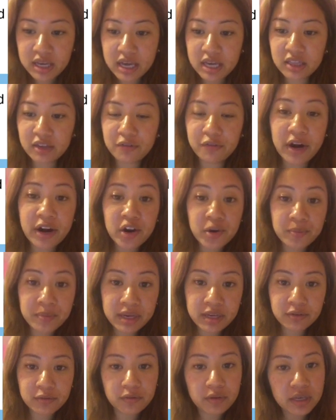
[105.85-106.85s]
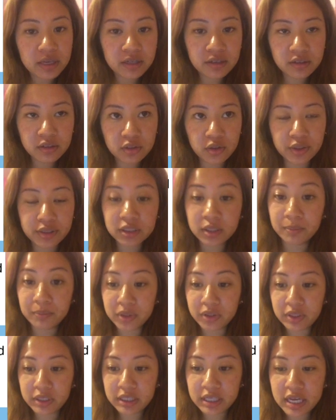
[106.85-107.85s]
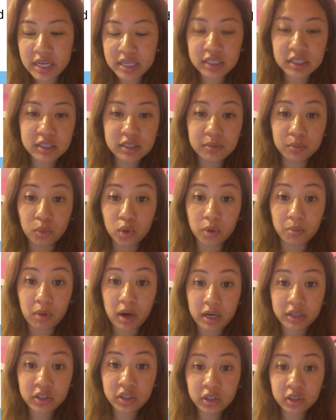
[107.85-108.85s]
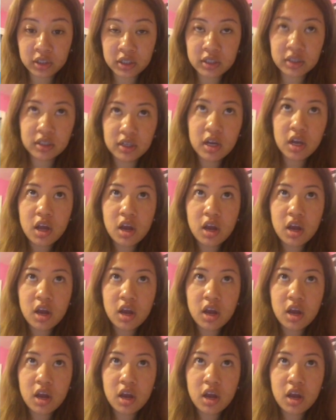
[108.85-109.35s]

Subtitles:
And the environment in grid computing is more modular,